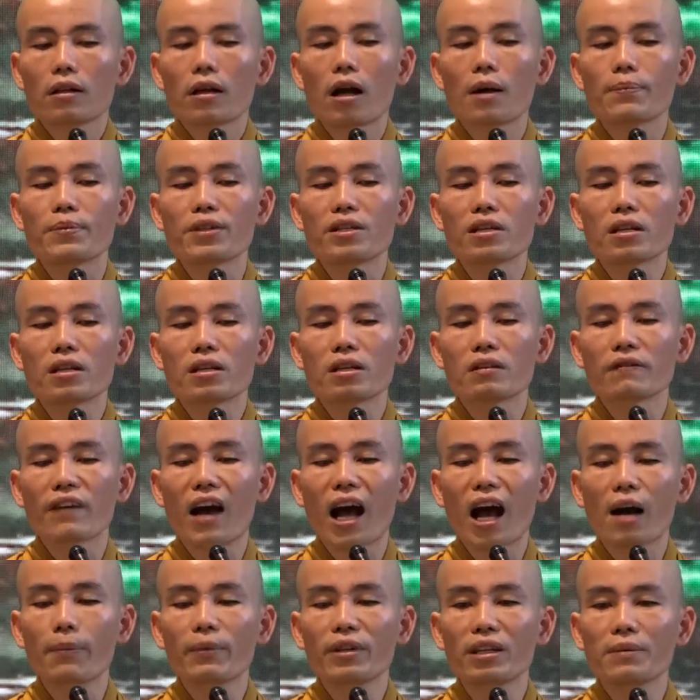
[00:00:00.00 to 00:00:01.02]
Observe
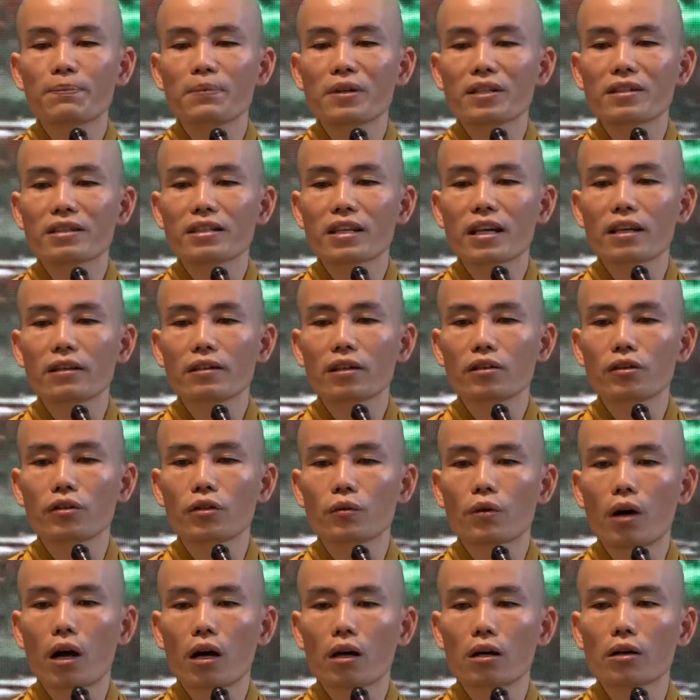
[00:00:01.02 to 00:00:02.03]
how many percent
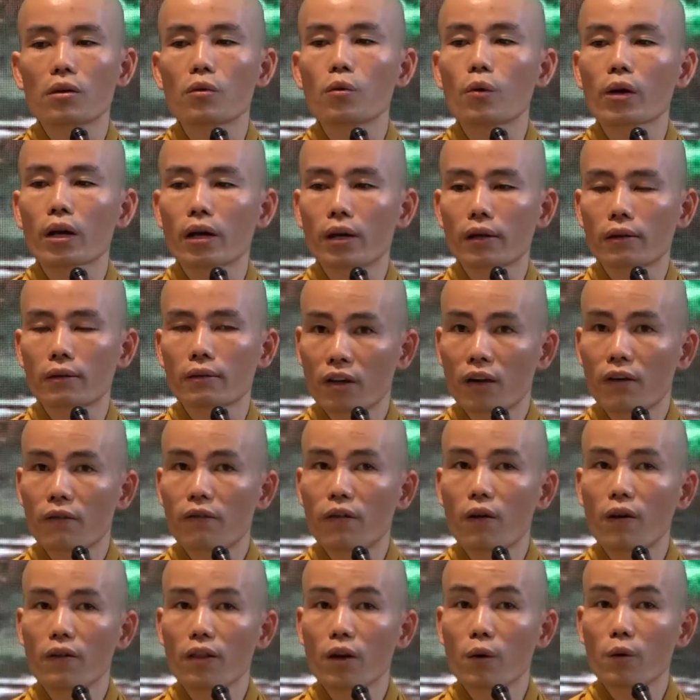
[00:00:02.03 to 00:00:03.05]
you are aware.
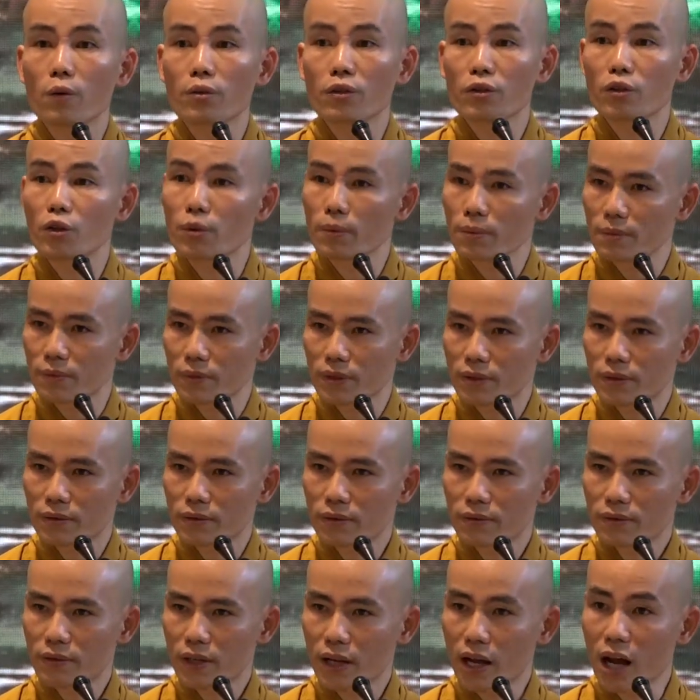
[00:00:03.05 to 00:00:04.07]
For those rooms,
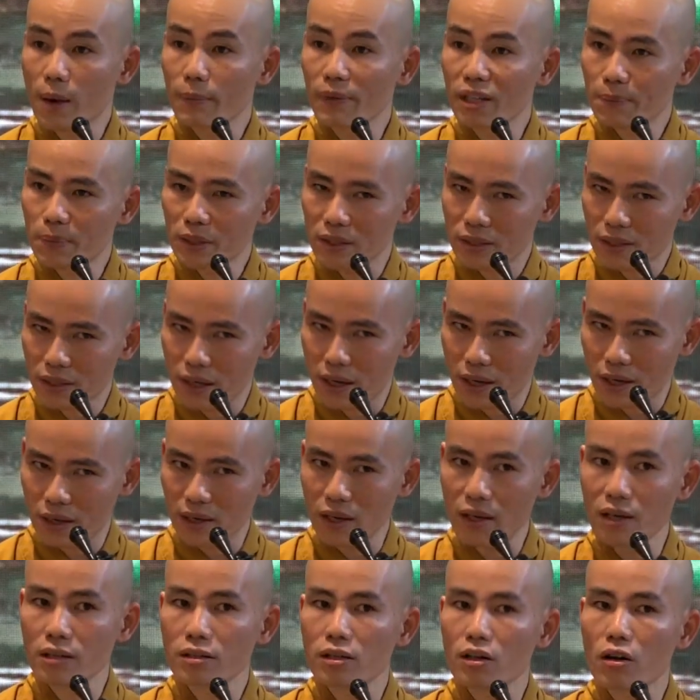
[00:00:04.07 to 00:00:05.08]
how many
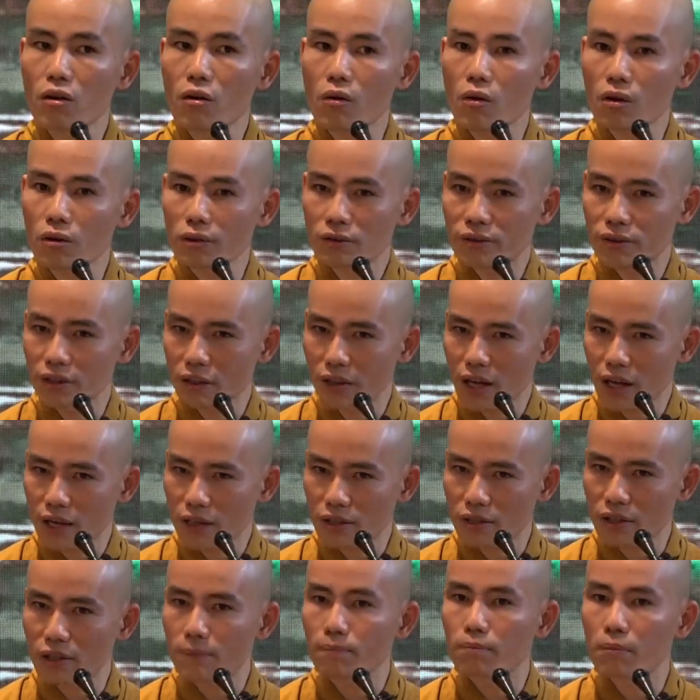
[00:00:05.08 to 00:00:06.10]
percent it on the
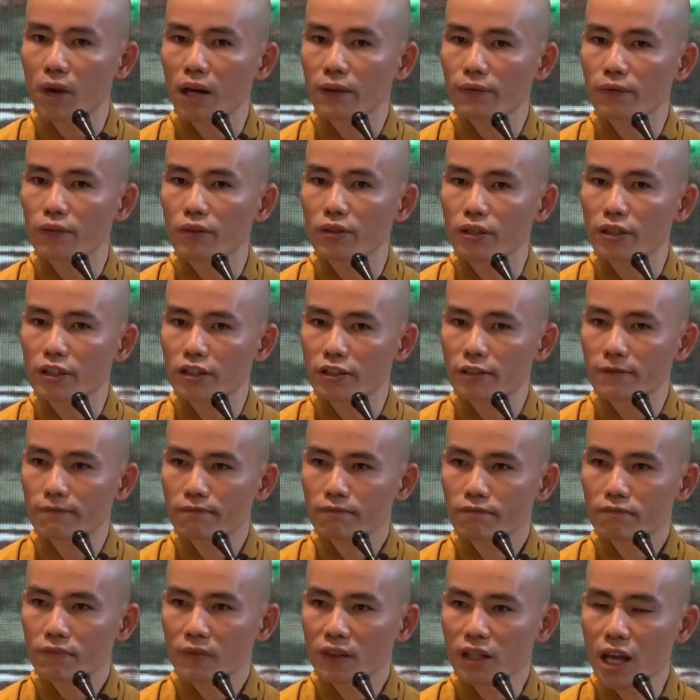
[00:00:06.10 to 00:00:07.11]
light of mindfulness.
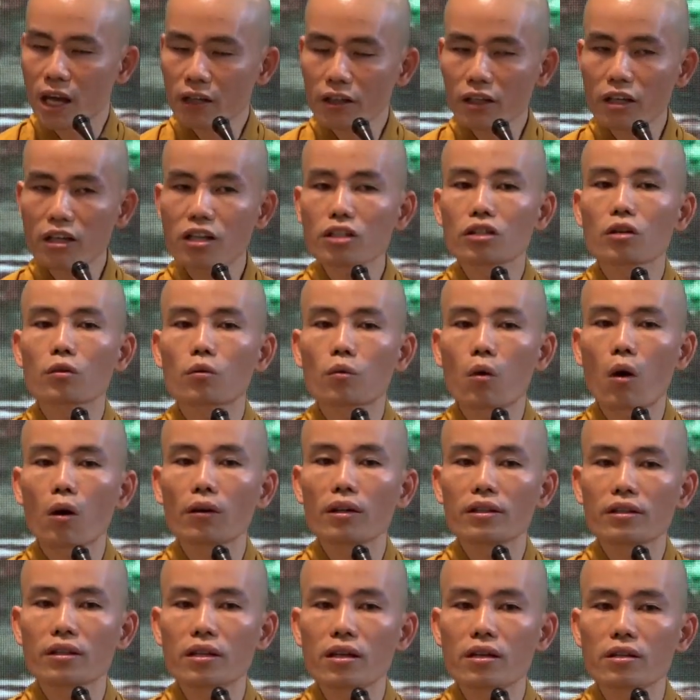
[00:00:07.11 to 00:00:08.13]
That is the
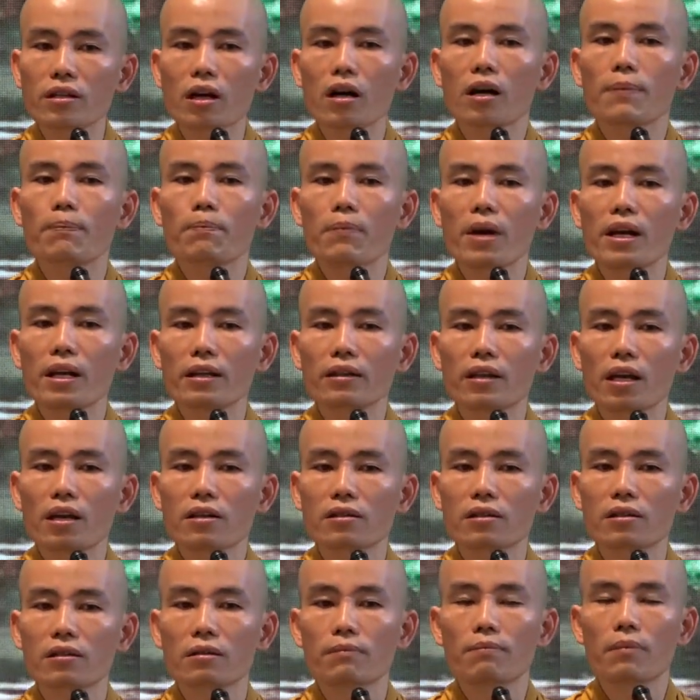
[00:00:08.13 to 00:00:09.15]
qualities of
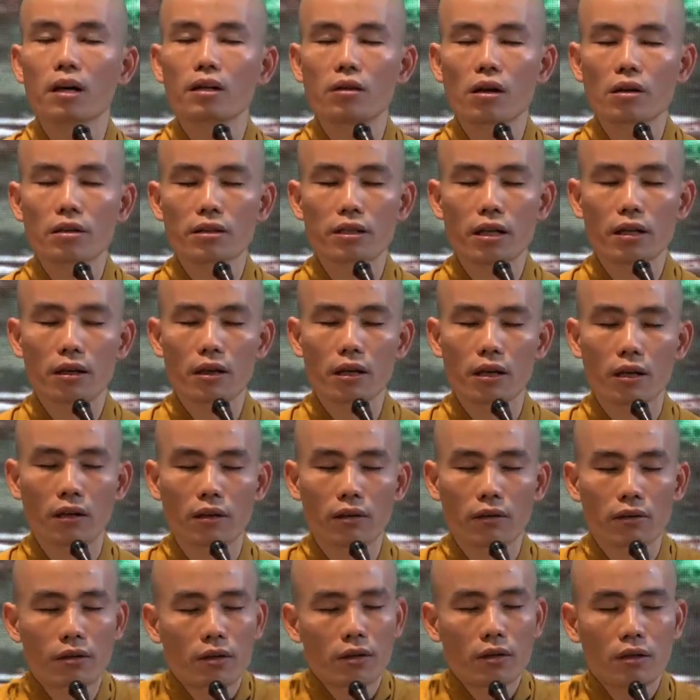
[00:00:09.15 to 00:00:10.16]
meditation, but not sitting
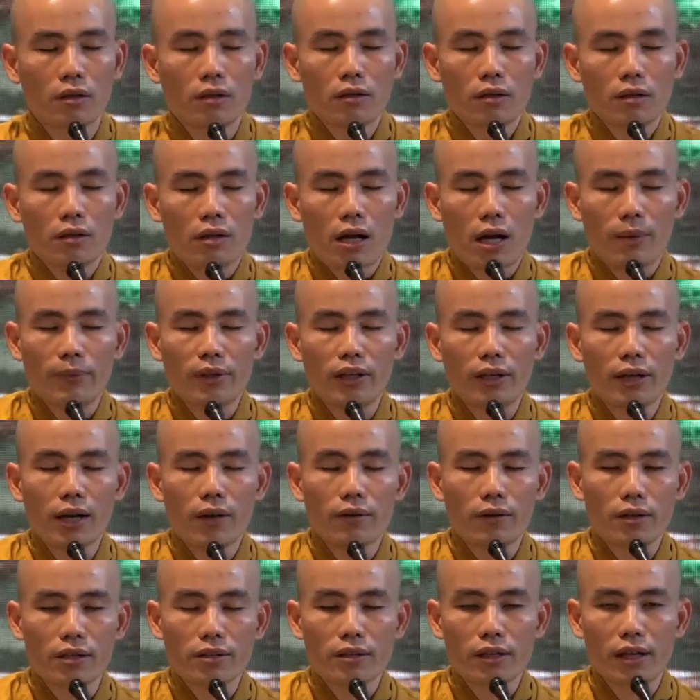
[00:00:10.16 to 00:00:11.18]
how many
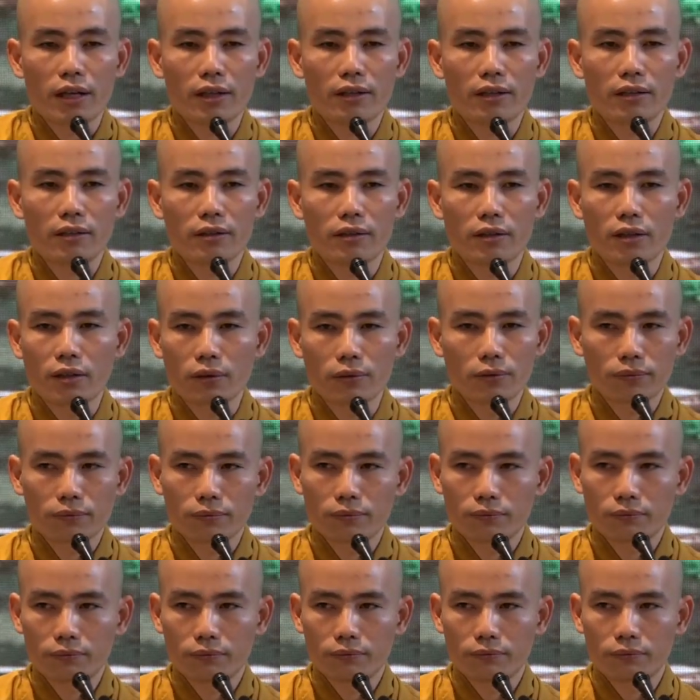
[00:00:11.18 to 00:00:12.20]
hours like this. No,
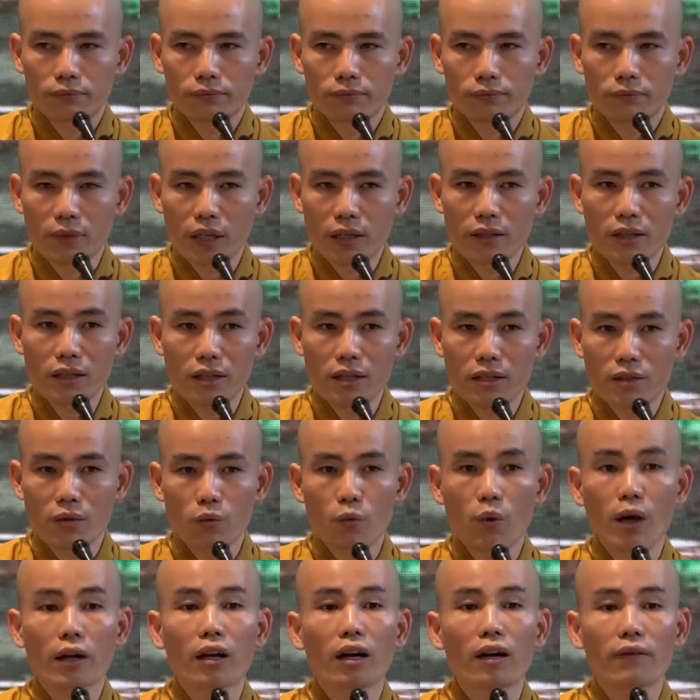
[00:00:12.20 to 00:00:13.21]
that is
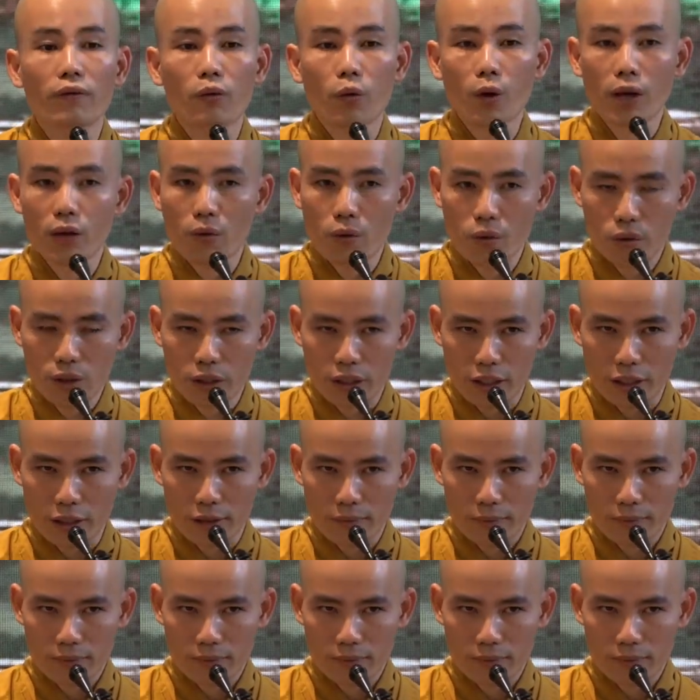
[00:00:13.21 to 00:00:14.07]
one of way only.